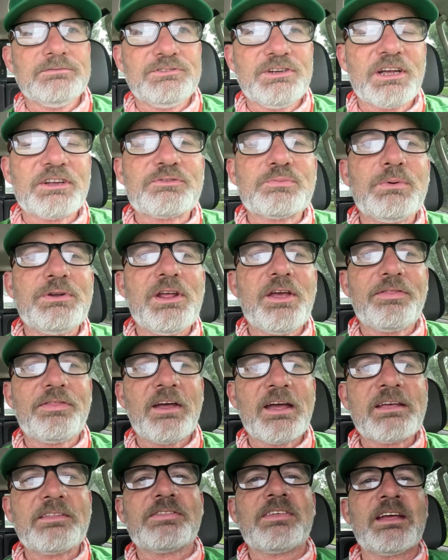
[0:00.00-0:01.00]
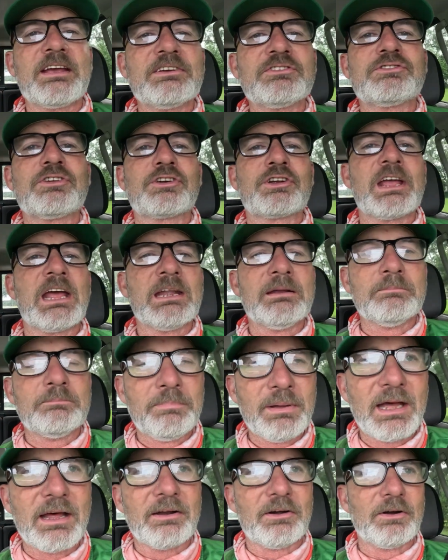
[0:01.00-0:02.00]
just when you think things are getting
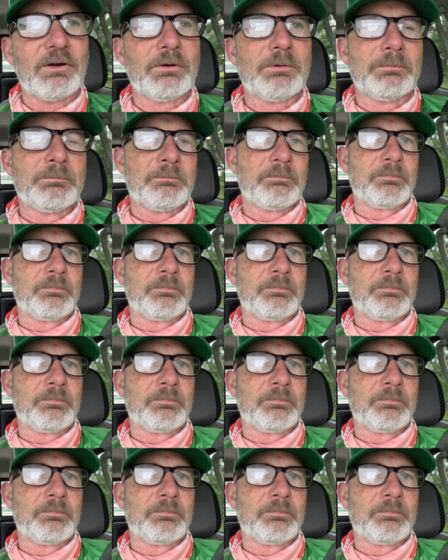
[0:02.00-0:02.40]
better,